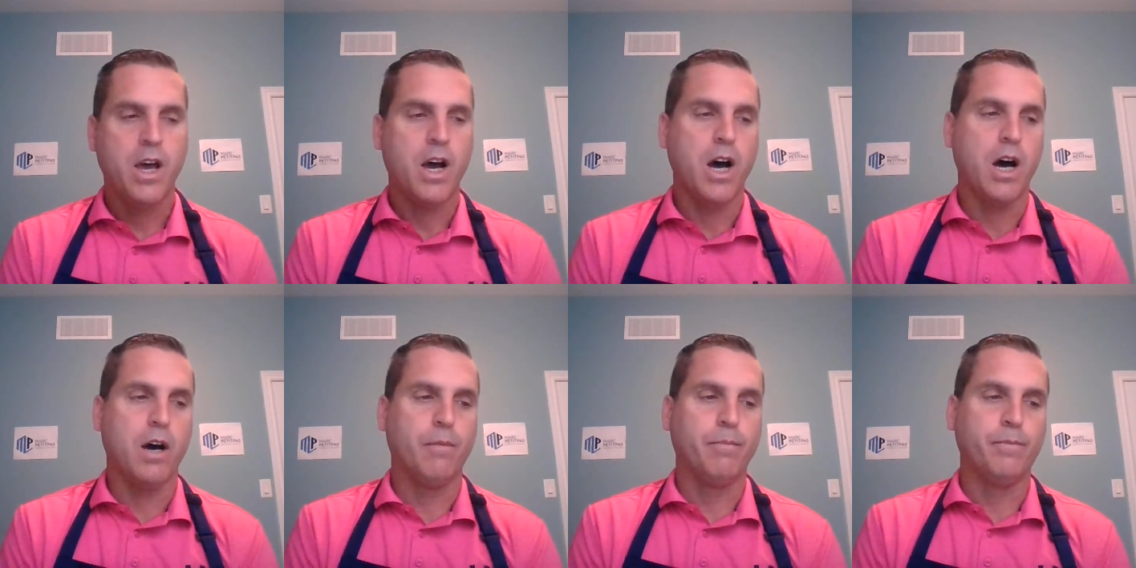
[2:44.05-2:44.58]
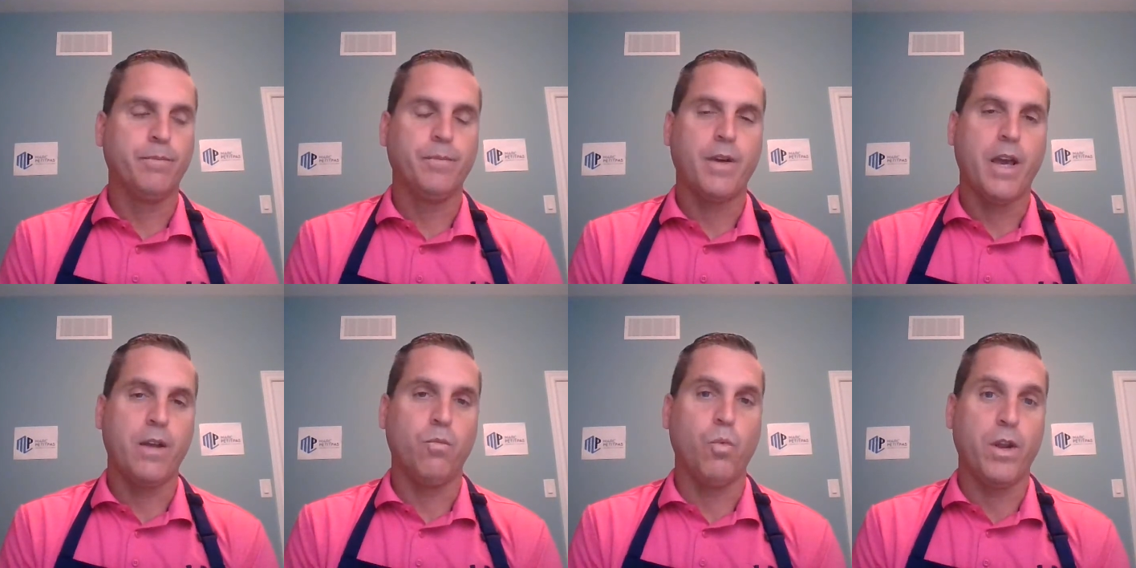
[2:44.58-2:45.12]

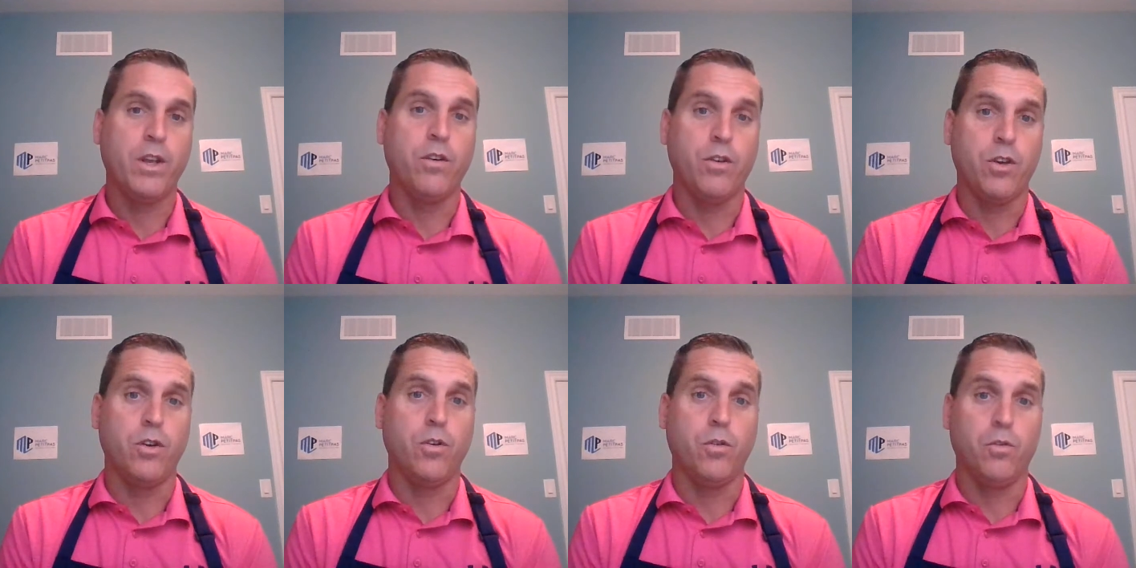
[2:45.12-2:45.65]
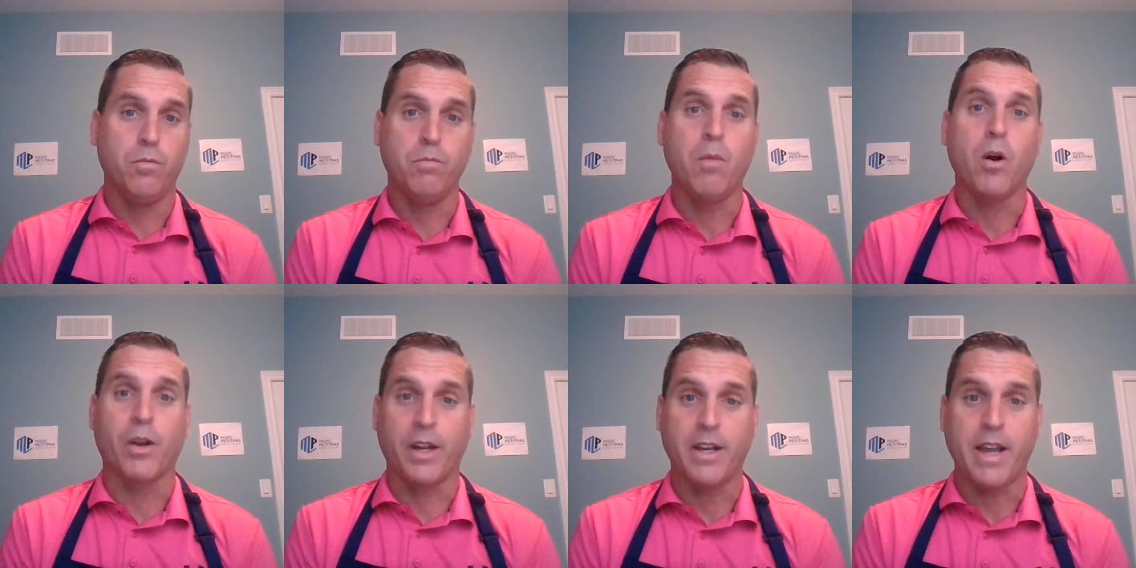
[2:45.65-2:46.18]
And when do you
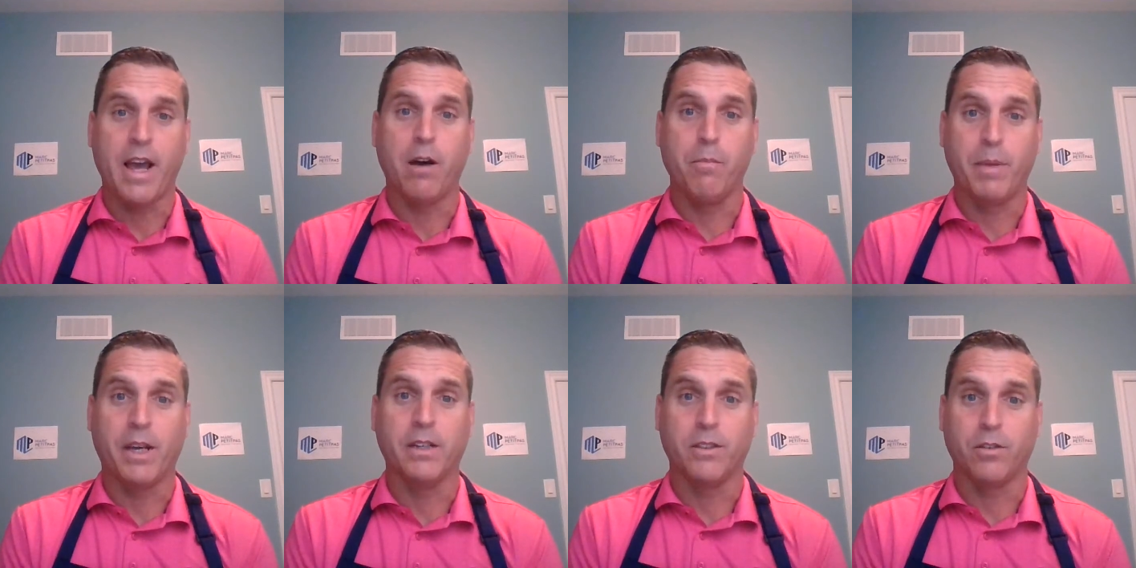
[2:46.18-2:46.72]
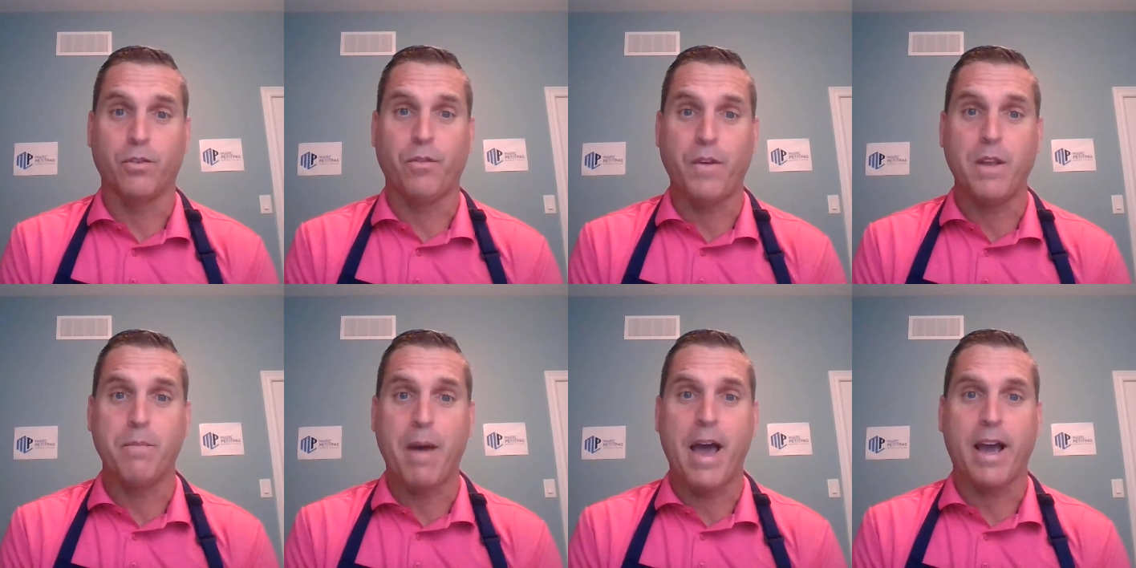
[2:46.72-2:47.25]
mark it down because there's
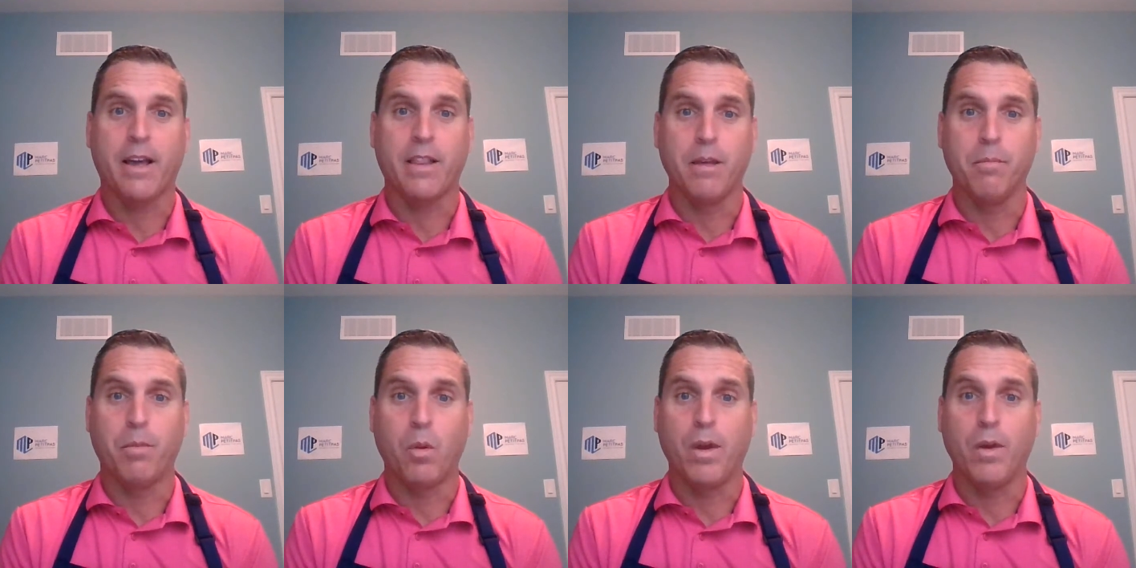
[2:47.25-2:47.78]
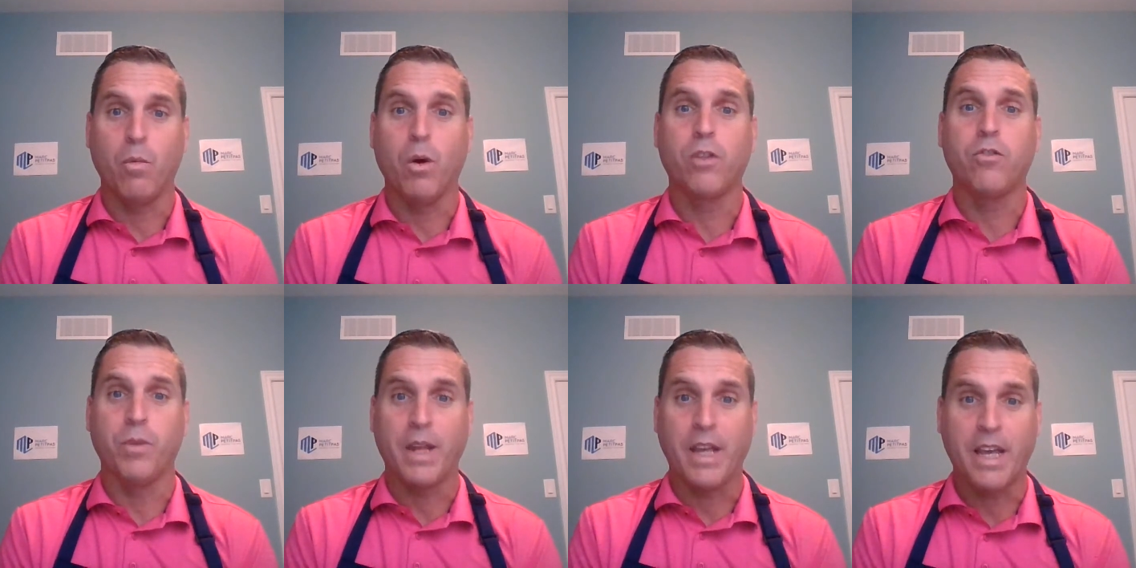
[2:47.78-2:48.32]
feedback the employee wants
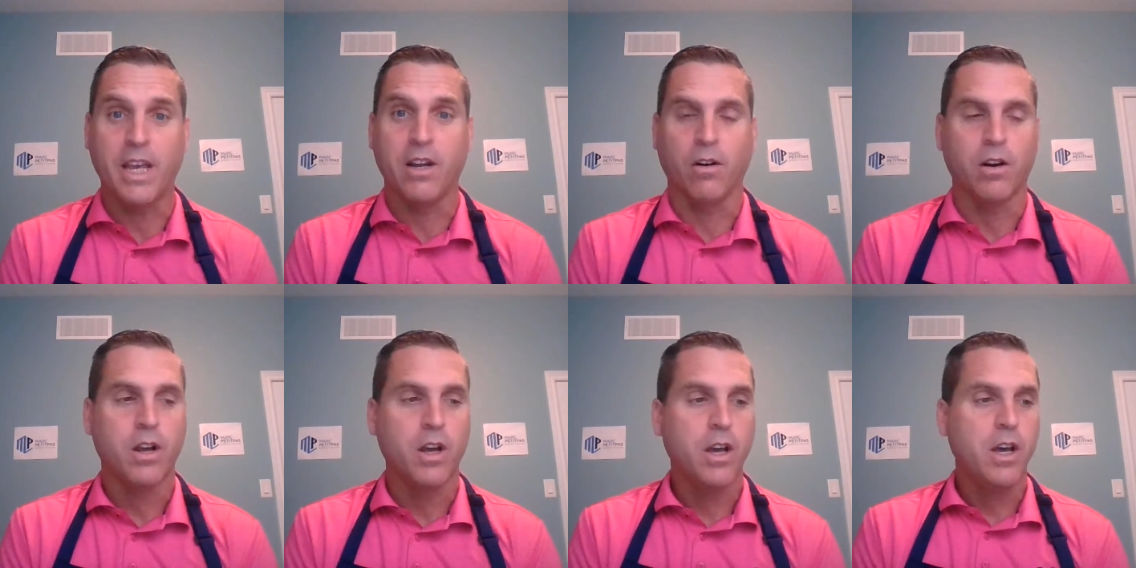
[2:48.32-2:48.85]
you to hear